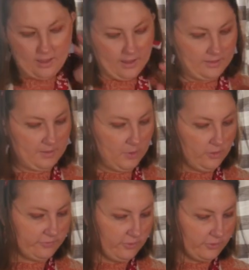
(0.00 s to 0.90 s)
And then I'm
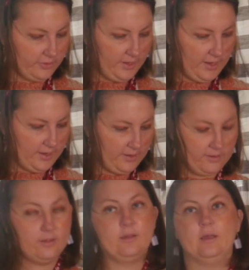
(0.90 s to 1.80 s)
also going to
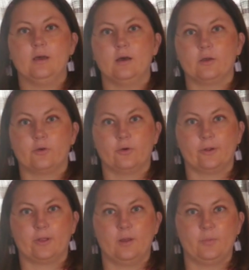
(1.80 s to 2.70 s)
add
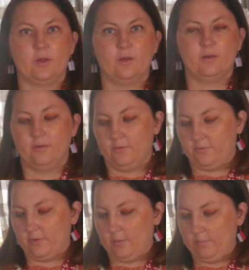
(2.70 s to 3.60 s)
1/4 cup
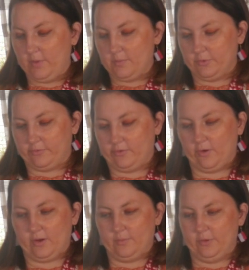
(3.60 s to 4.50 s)
of maple
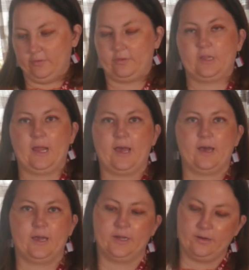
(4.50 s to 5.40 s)
syrup. This is going to
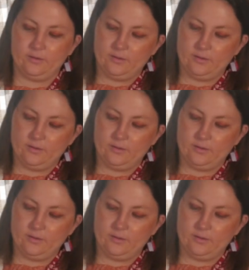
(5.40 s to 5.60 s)
add